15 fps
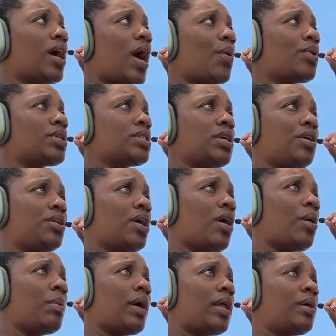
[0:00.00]
I want to tell
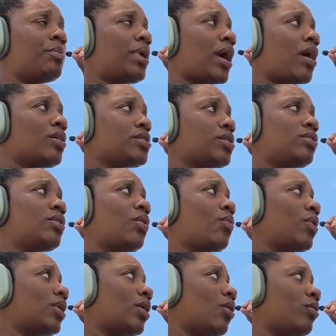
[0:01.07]
y'all about it, but I also don't
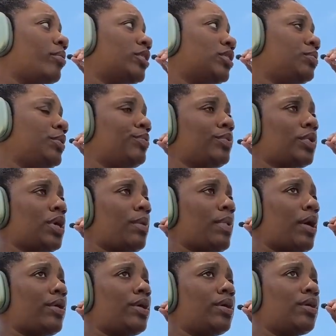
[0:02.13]
want a whole bunch of people to come
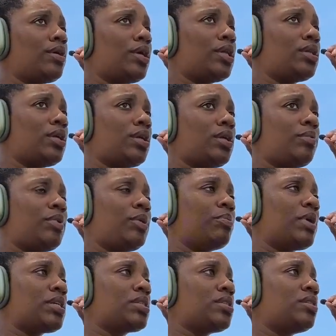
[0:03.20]
out here and then it'd be
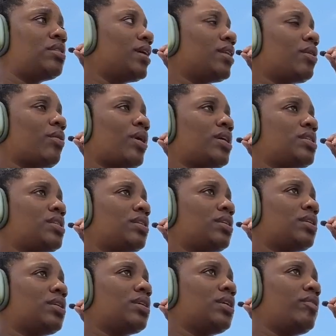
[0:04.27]
messy and crazy
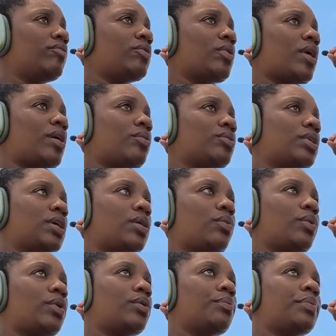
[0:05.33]
looking, even though I don't think it
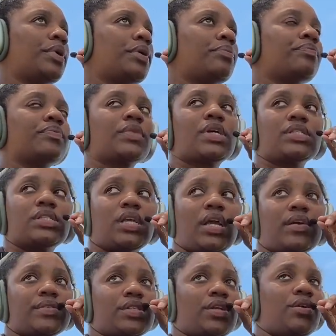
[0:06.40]
will, but because they
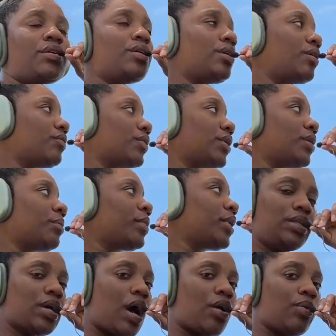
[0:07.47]
have security over here. But
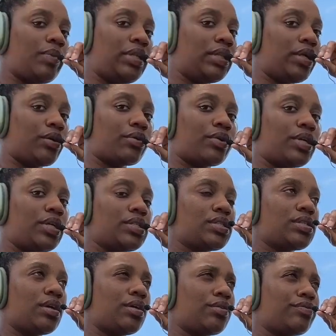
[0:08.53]
y'all don't be littering and
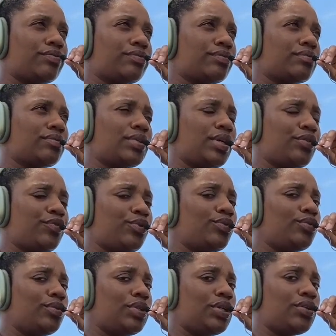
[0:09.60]
stuff. If you
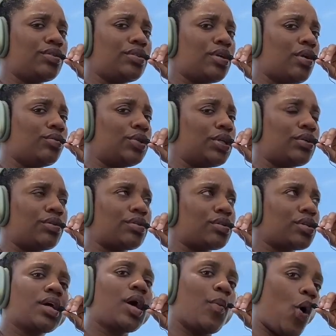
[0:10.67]
do litter, don't litter.
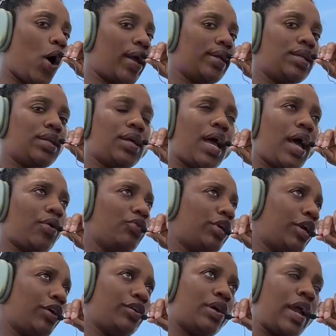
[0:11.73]
Come on. I don't
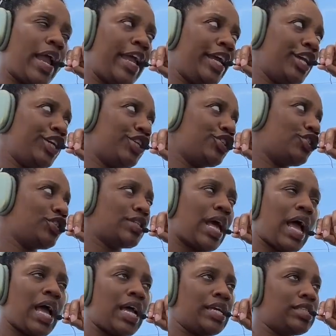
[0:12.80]
care your age,
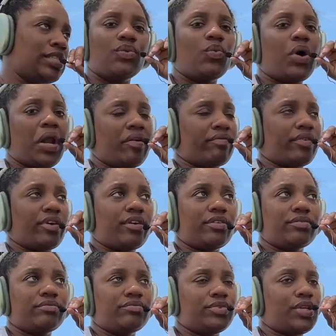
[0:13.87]
size, whatever.
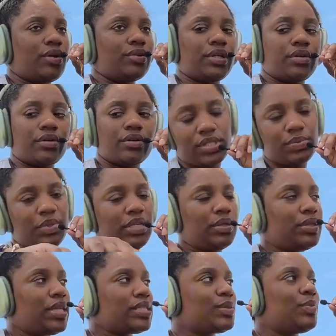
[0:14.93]
Don't litter. Be,
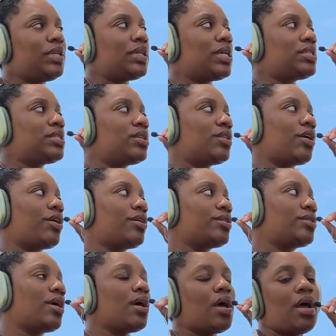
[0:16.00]
let's be nice to the earth.
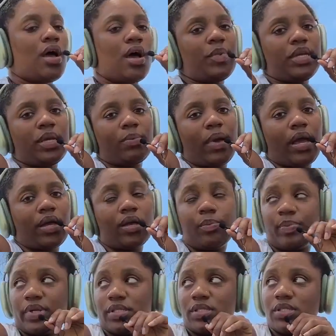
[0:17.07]
Let me get back up
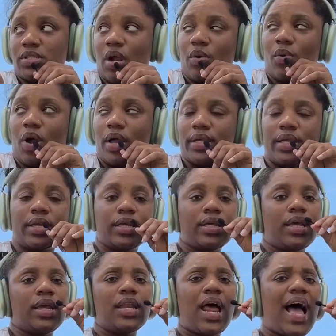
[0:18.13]
and start walking
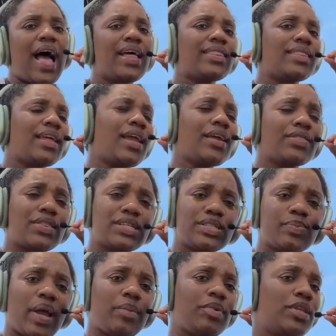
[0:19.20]
again. I think this
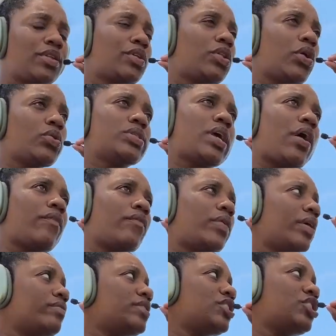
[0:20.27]
might be the closeout
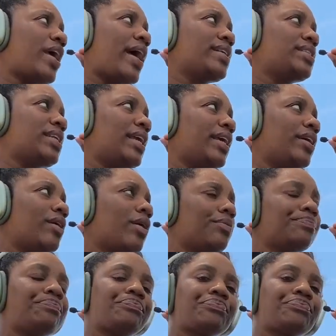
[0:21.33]
of the chat today, y'all.